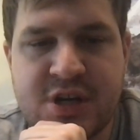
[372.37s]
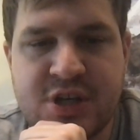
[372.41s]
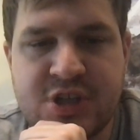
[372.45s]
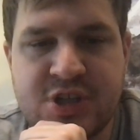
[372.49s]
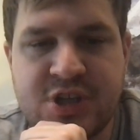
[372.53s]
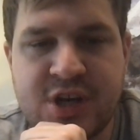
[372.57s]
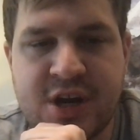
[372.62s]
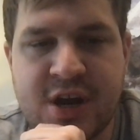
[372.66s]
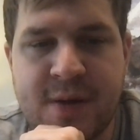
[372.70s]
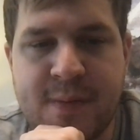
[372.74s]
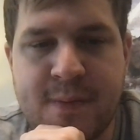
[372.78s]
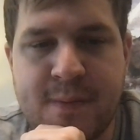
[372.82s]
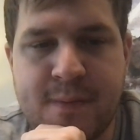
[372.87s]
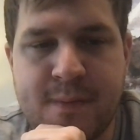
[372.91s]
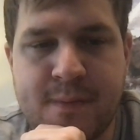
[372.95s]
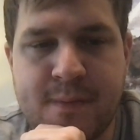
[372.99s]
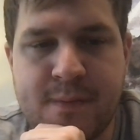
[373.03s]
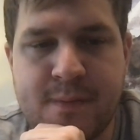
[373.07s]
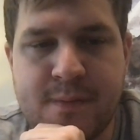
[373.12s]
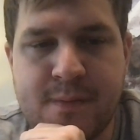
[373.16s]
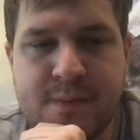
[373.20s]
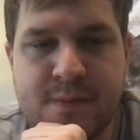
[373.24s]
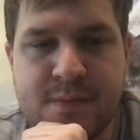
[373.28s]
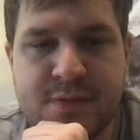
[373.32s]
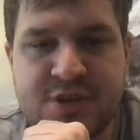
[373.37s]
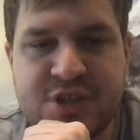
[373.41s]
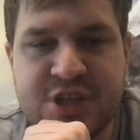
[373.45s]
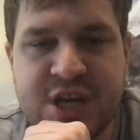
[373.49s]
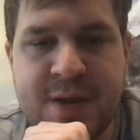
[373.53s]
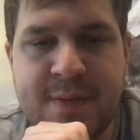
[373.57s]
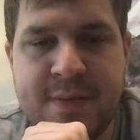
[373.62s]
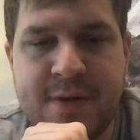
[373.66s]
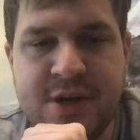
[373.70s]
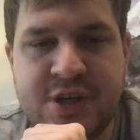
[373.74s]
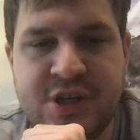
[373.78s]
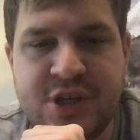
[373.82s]
Jam-
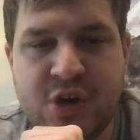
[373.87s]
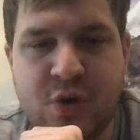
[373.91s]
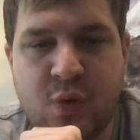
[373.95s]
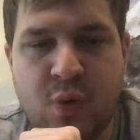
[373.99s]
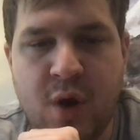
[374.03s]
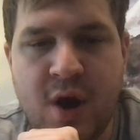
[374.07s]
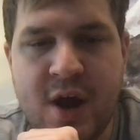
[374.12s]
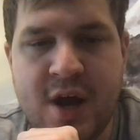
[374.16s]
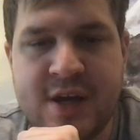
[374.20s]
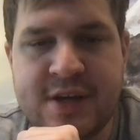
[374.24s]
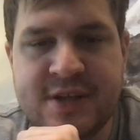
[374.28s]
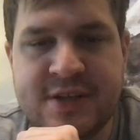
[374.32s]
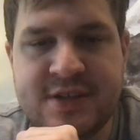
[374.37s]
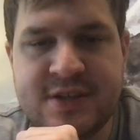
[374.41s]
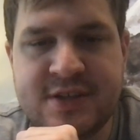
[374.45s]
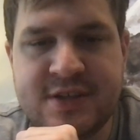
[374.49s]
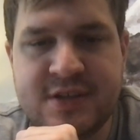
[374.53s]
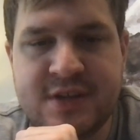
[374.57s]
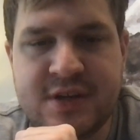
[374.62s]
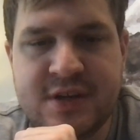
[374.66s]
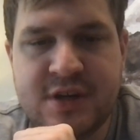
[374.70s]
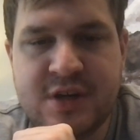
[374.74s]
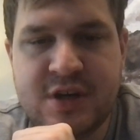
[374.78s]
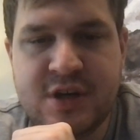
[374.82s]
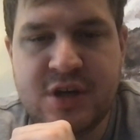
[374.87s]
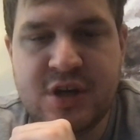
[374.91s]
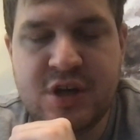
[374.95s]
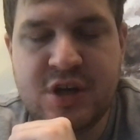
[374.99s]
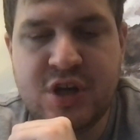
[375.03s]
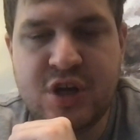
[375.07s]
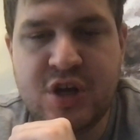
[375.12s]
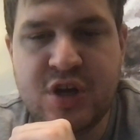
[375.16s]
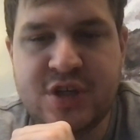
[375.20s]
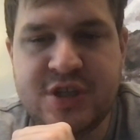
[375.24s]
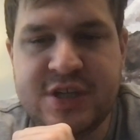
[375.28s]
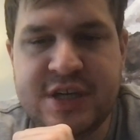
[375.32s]
Jaime Jaquez,
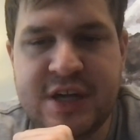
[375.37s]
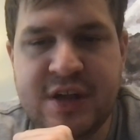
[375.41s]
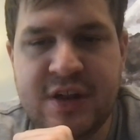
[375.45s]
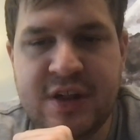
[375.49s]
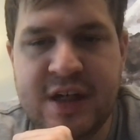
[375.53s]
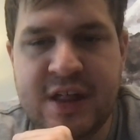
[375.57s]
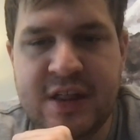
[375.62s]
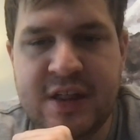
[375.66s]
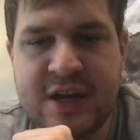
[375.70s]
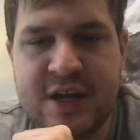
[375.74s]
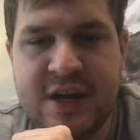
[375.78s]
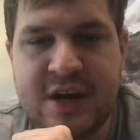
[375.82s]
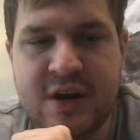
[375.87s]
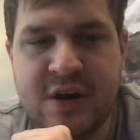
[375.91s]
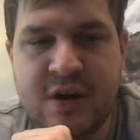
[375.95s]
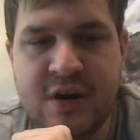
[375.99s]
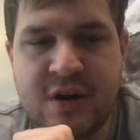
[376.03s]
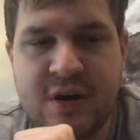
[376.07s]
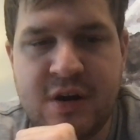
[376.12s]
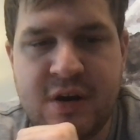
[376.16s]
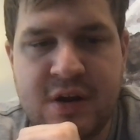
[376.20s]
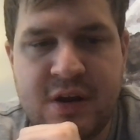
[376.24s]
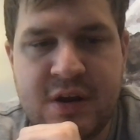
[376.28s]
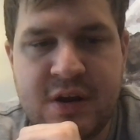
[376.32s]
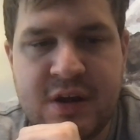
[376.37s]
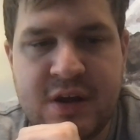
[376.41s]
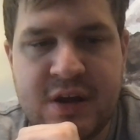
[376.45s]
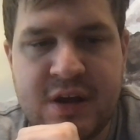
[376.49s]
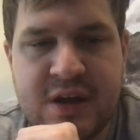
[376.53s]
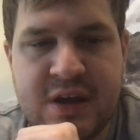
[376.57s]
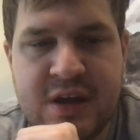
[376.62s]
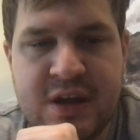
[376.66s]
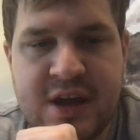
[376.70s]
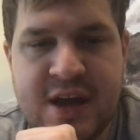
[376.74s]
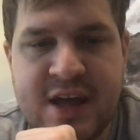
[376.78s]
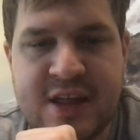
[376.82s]
UCLA leader,
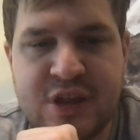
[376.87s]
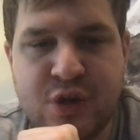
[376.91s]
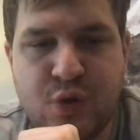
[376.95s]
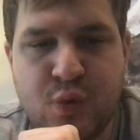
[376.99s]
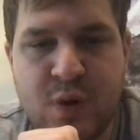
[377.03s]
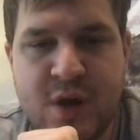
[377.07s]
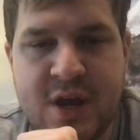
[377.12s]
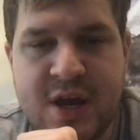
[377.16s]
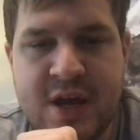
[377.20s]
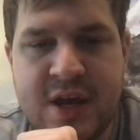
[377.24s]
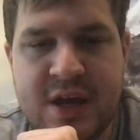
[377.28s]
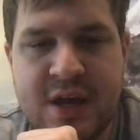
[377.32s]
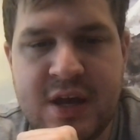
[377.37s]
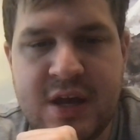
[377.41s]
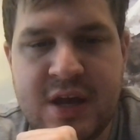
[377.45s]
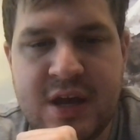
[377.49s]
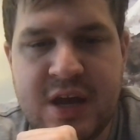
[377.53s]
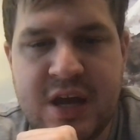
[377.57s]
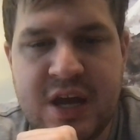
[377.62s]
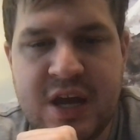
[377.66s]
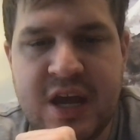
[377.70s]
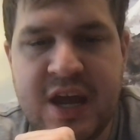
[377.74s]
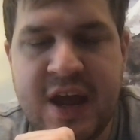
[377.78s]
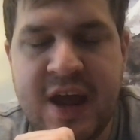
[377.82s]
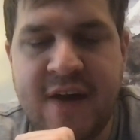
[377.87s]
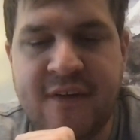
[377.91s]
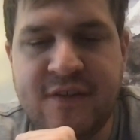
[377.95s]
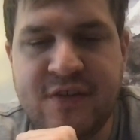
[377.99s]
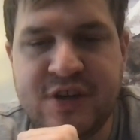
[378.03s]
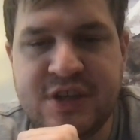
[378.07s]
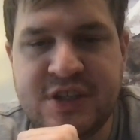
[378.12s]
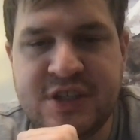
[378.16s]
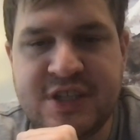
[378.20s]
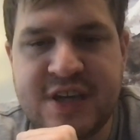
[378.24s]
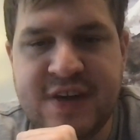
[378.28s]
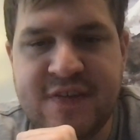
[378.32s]
at the wing, he
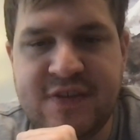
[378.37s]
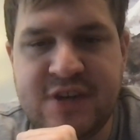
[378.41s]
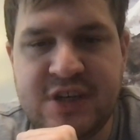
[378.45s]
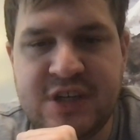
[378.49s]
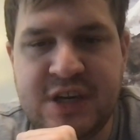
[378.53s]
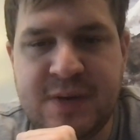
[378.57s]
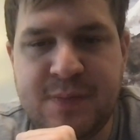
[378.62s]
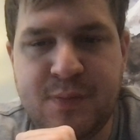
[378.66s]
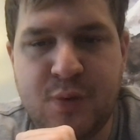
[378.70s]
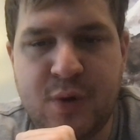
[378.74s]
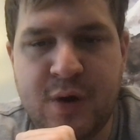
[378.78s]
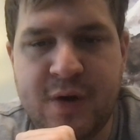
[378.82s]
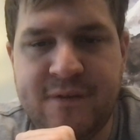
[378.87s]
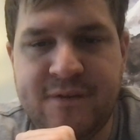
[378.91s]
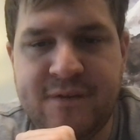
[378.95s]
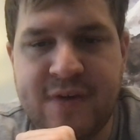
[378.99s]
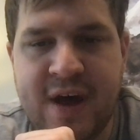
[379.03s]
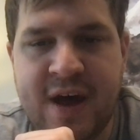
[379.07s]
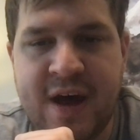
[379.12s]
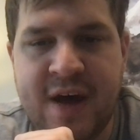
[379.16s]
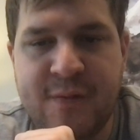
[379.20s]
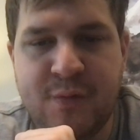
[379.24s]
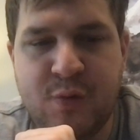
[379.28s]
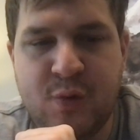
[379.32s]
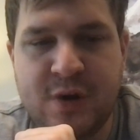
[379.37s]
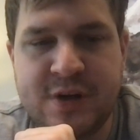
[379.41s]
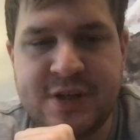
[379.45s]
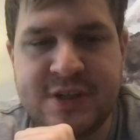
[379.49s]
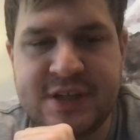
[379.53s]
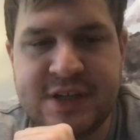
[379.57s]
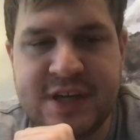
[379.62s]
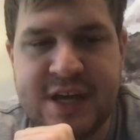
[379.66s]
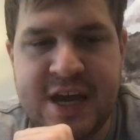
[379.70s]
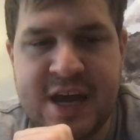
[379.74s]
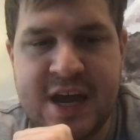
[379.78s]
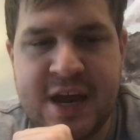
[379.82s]
averages 17.5 points
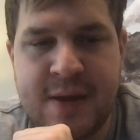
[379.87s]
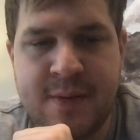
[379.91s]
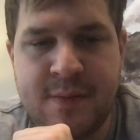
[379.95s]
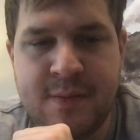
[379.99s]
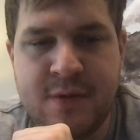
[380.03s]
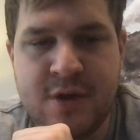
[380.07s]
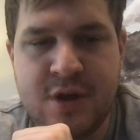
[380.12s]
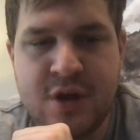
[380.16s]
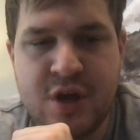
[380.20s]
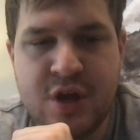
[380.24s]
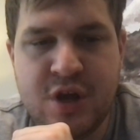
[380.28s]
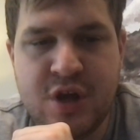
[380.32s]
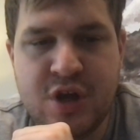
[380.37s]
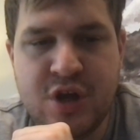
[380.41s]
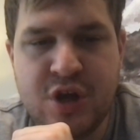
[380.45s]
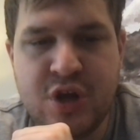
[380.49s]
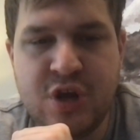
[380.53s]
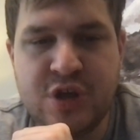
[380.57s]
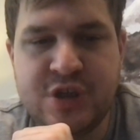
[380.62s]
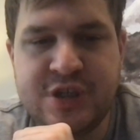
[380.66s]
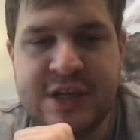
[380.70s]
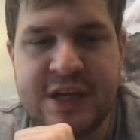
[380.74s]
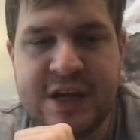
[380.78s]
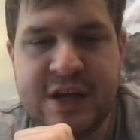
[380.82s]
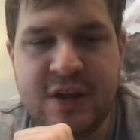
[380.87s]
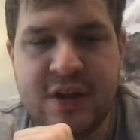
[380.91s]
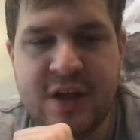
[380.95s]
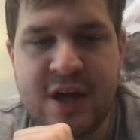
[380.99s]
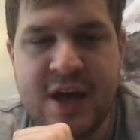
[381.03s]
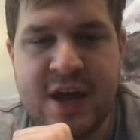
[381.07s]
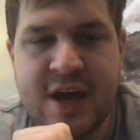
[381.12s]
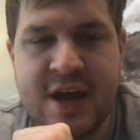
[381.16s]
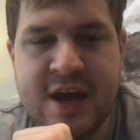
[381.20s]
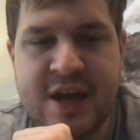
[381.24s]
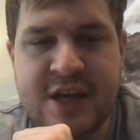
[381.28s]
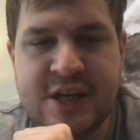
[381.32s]
a game.
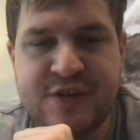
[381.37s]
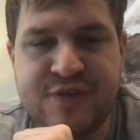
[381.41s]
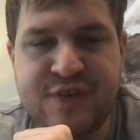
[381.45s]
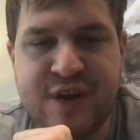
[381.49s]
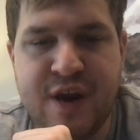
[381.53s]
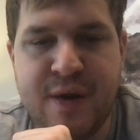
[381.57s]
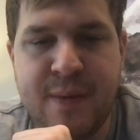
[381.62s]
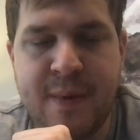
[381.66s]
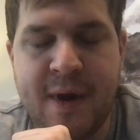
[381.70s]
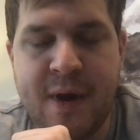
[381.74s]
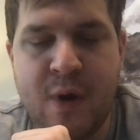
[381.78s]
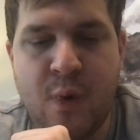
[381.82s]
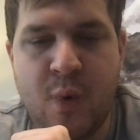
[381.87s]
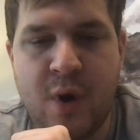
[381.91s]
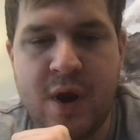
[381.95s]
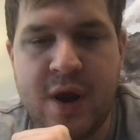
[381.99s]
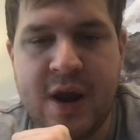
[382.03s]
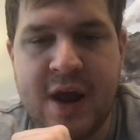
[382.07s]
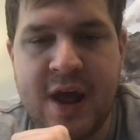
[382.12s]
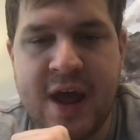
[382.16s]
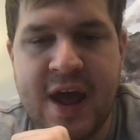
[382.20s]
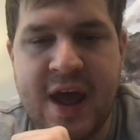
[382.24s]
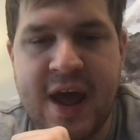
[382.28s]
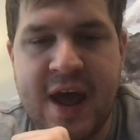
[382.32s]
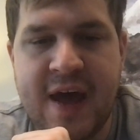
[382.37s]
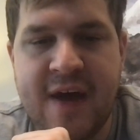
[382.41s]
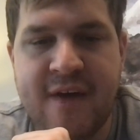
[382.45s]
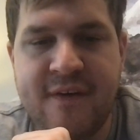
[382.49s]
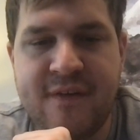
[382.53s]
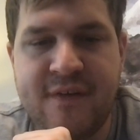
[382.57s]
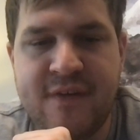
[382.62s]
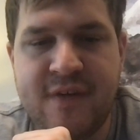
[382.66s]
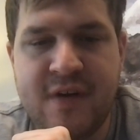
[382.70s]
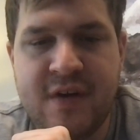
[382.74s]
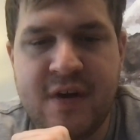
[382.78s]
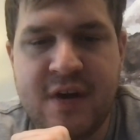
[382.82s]
UCLA is favored by one and a half.
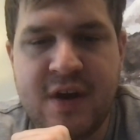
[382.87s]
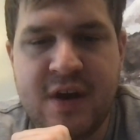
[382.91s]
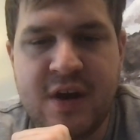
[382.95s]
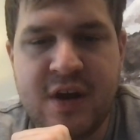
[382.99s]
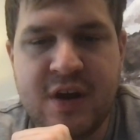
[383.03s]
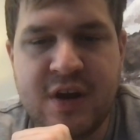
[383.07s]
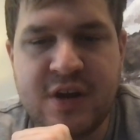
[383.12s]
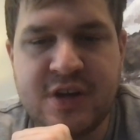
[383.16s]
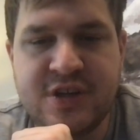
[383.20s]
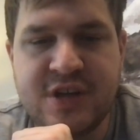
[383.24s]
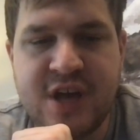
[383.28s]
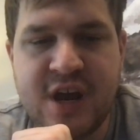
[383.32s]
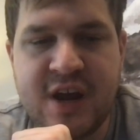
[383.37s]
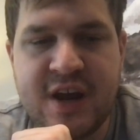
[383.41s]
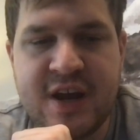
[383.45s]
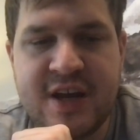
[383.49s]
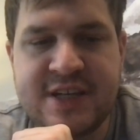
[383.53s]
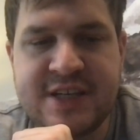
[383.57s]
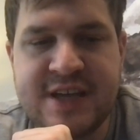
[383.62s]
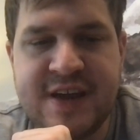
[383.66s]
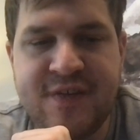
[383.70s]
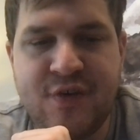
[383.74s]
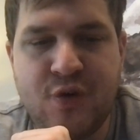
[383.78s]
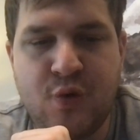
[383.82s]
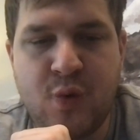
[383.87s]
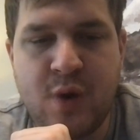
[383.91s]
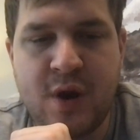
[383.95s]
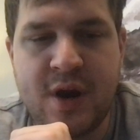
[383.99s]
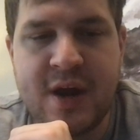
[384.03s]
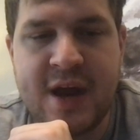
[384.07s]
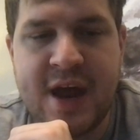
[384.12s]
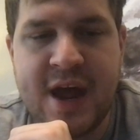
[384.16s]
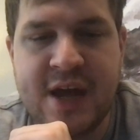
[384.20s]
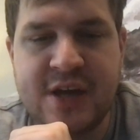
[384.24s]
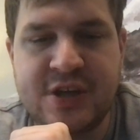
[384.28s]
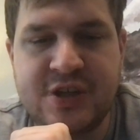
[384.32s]
Gonzaga has never won a
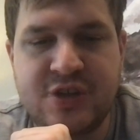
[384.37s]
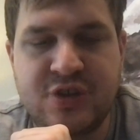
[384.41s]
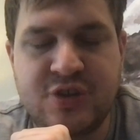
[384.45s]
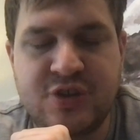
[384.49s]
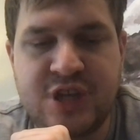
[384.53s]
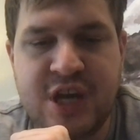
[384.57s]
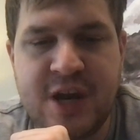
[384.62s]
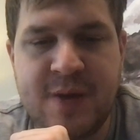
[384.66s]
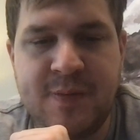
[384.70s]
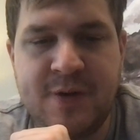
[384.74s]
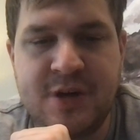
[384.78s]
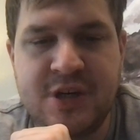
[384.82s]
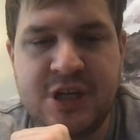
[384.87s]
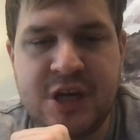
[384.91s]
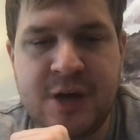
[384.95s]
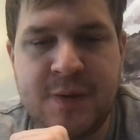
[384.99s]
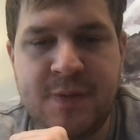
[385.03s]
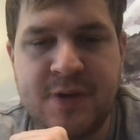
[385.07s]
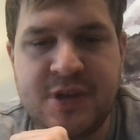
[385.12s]
national championship.